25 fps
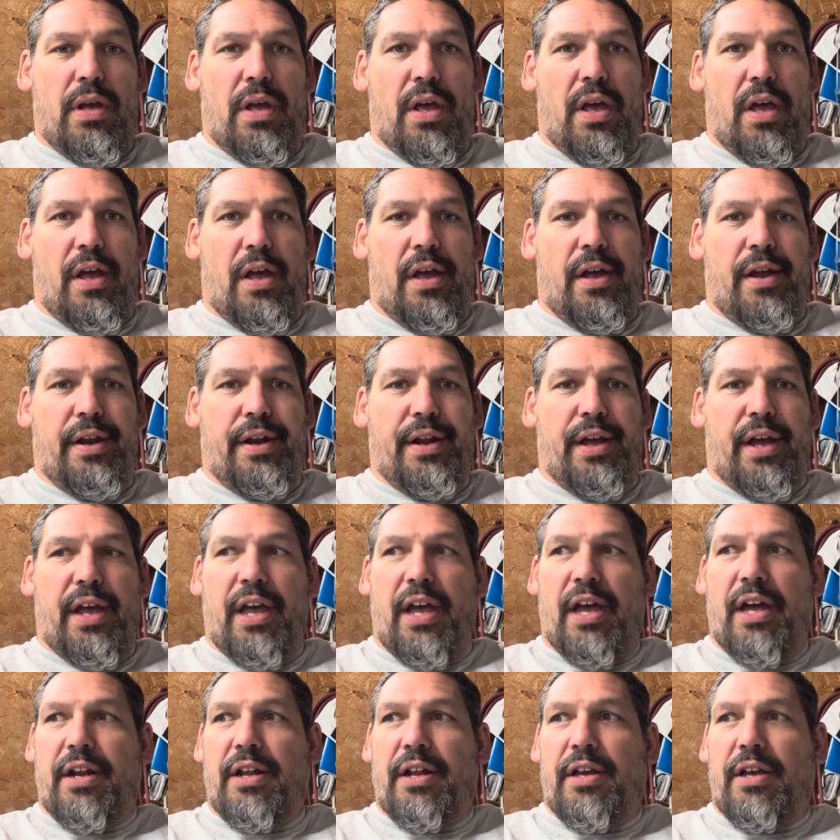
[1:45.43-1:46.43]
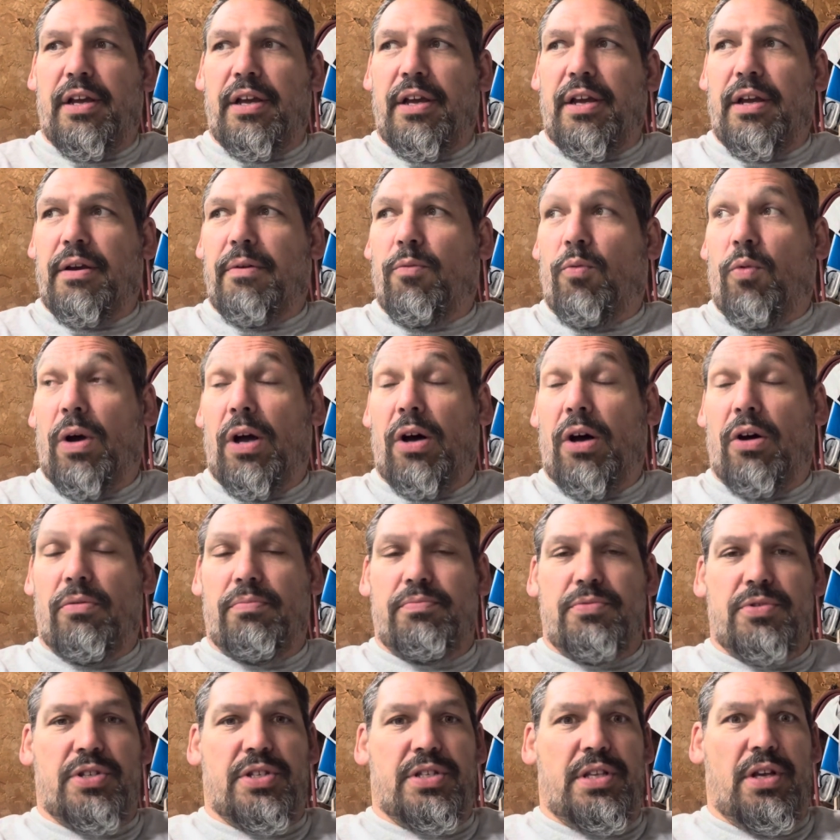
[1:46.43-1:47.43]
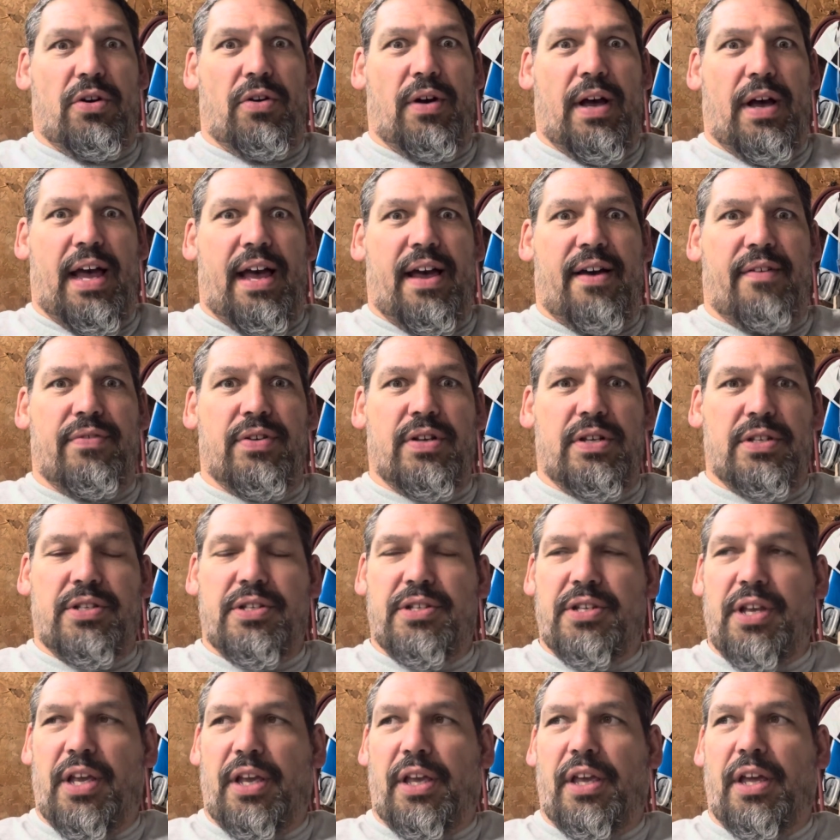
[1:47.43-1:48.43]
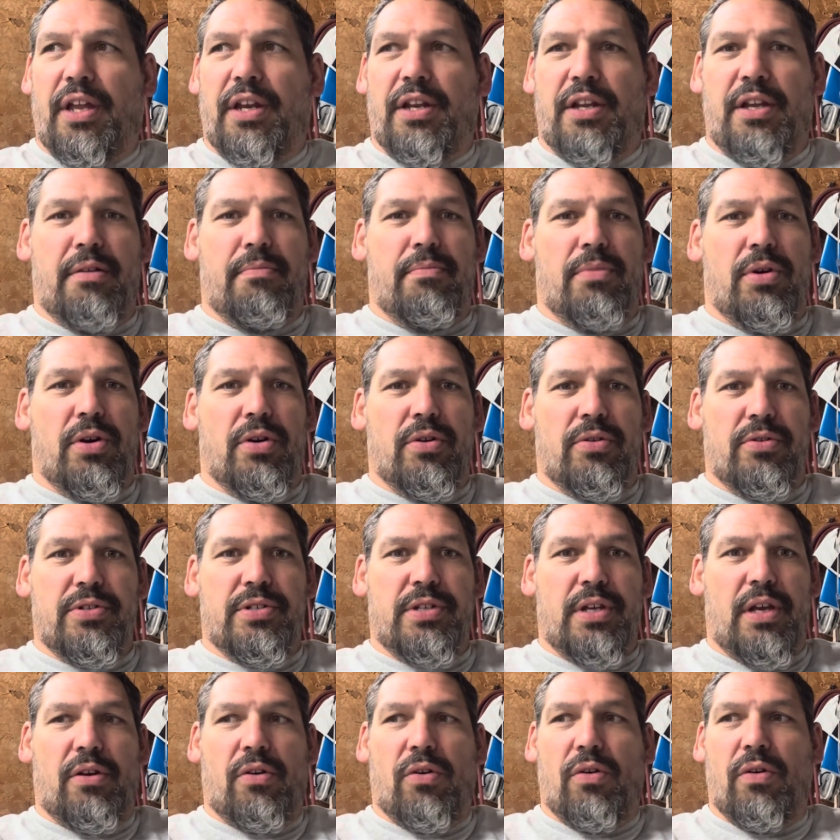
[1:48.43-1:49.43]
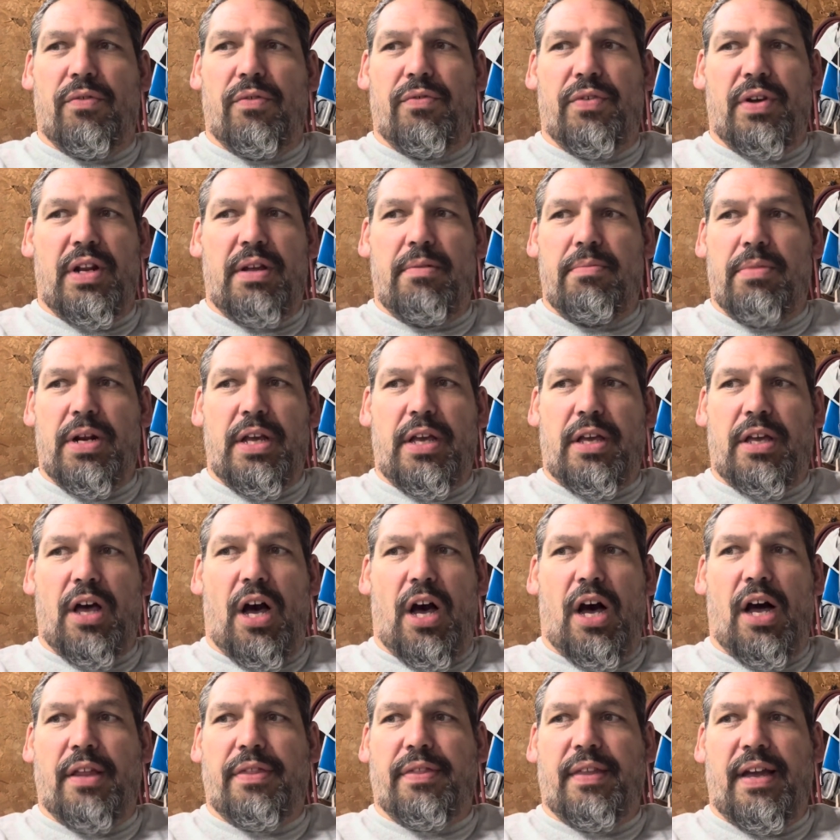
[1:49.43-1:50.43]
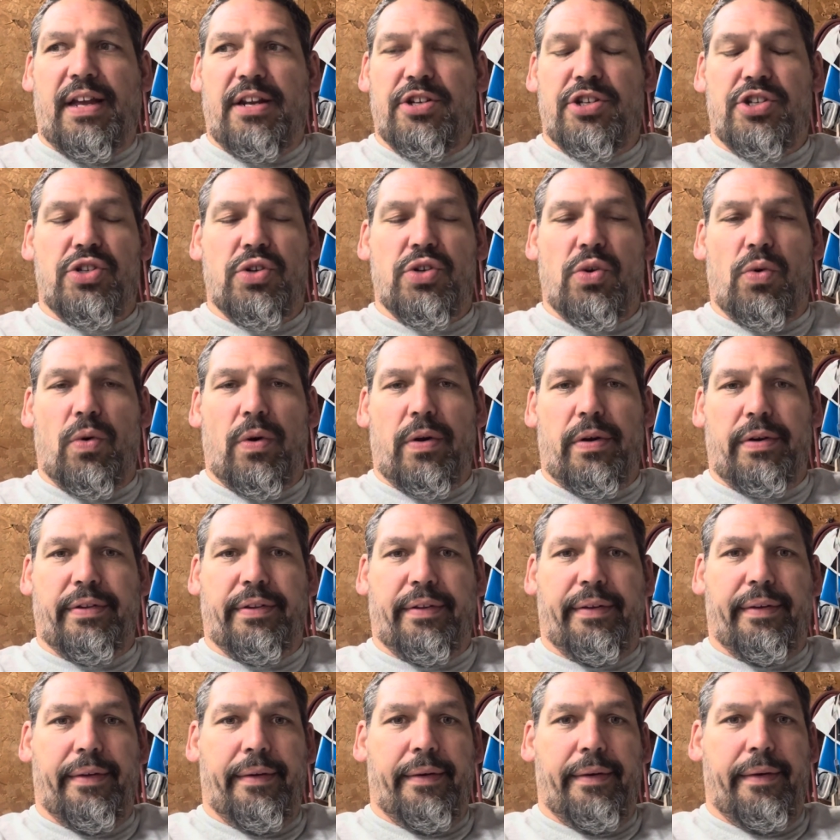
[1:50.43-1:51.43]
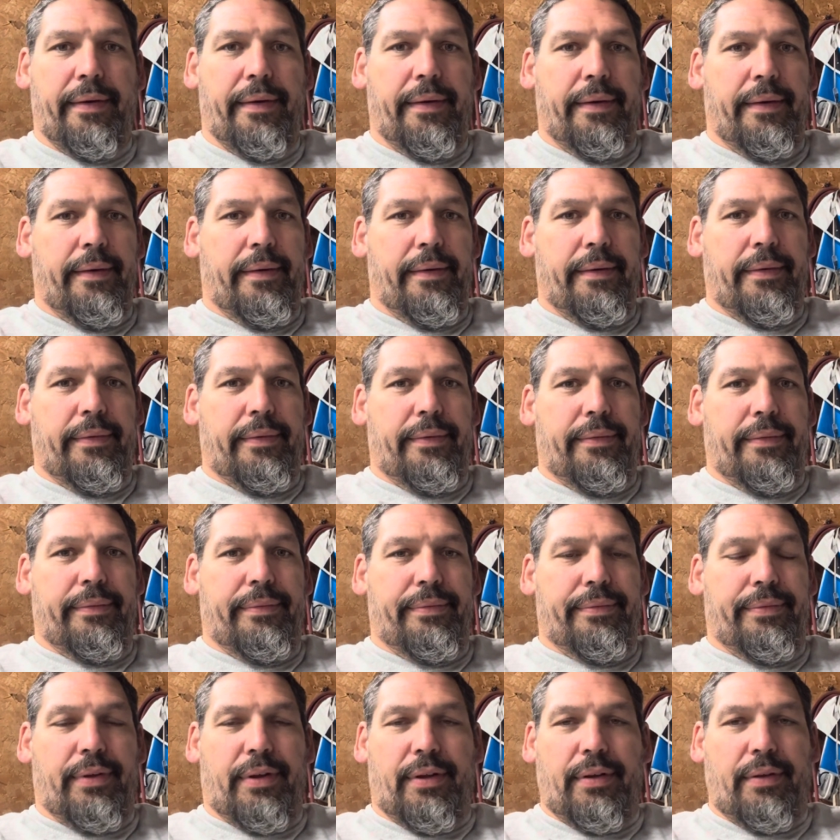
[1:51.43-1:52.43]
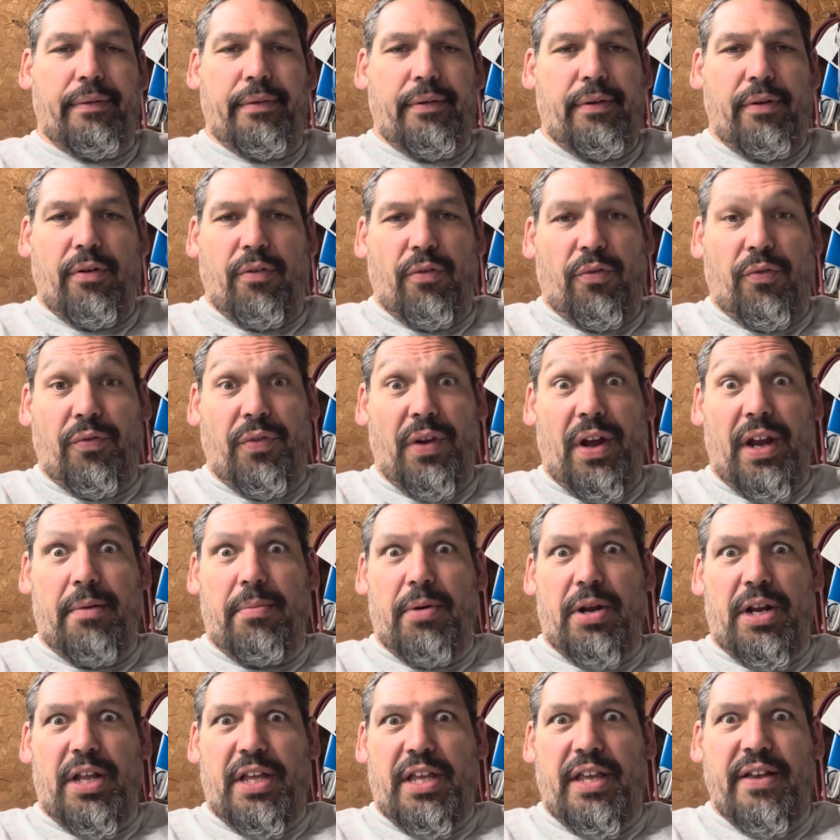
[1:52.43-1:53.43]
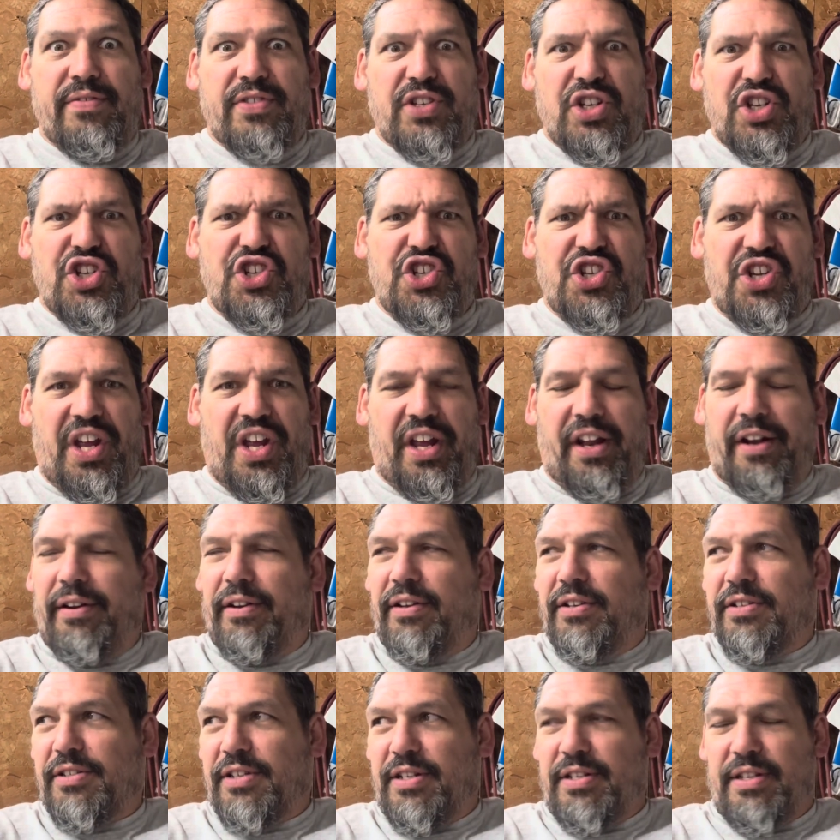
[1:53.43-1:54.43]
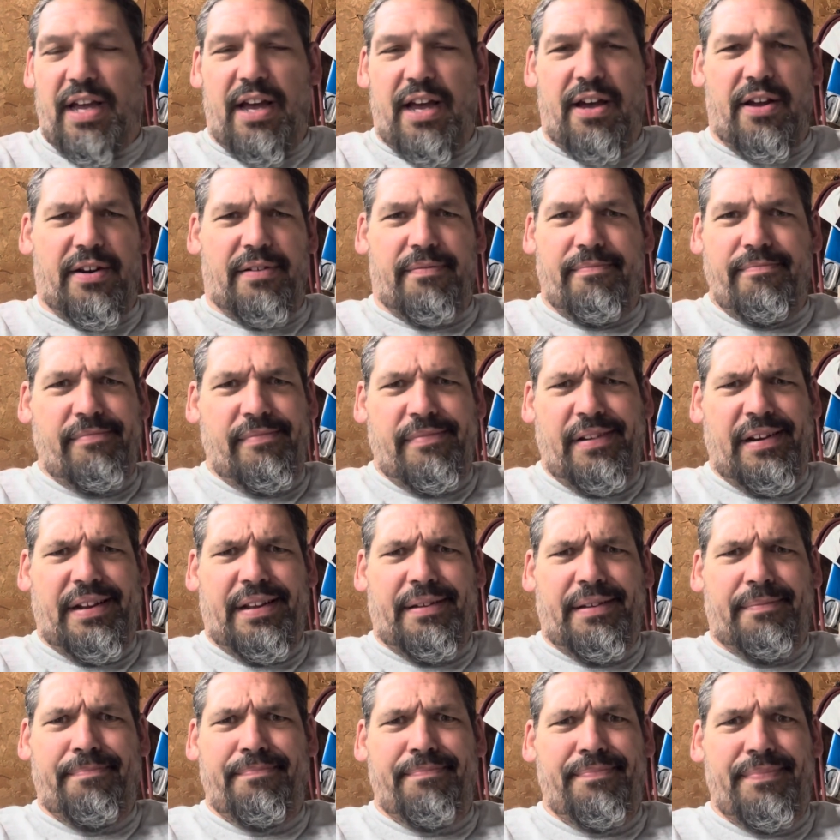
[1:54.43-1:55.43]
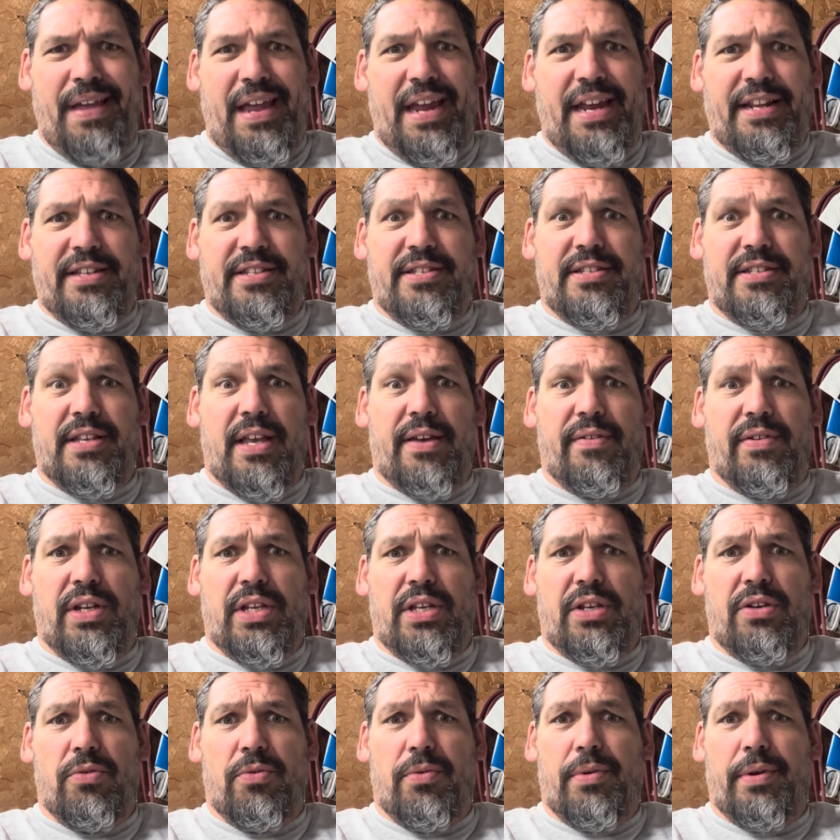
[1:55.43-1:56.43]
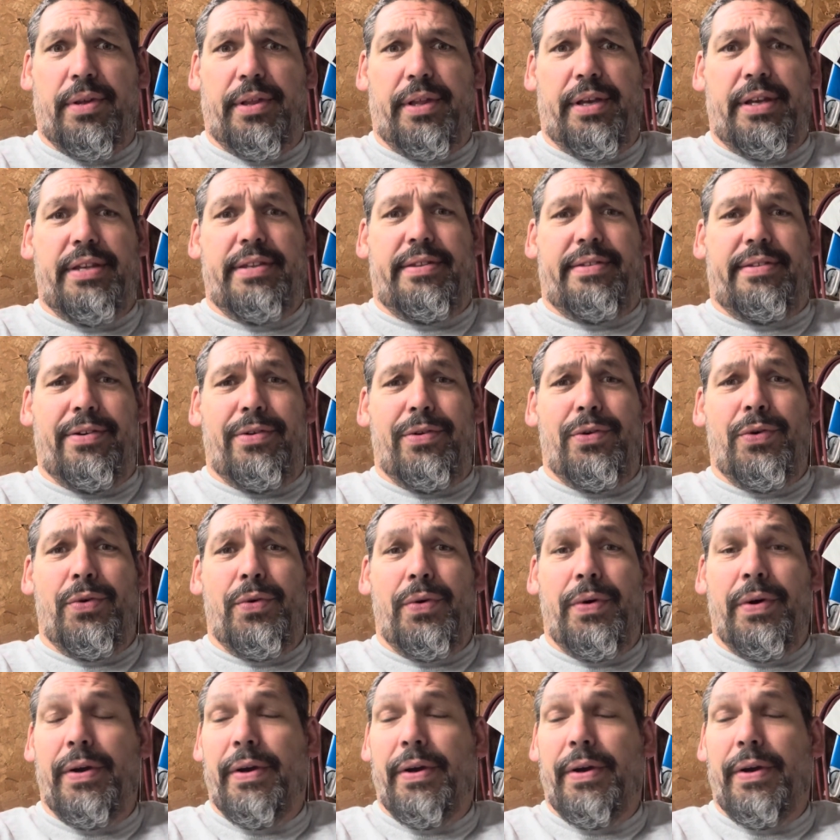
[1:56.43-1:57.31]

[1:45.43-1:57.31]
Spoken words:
And I had still have a sick Indian motorcycle. If anybody caught that short, or if anybody gives a shit, because I doubt any 87 of you really do.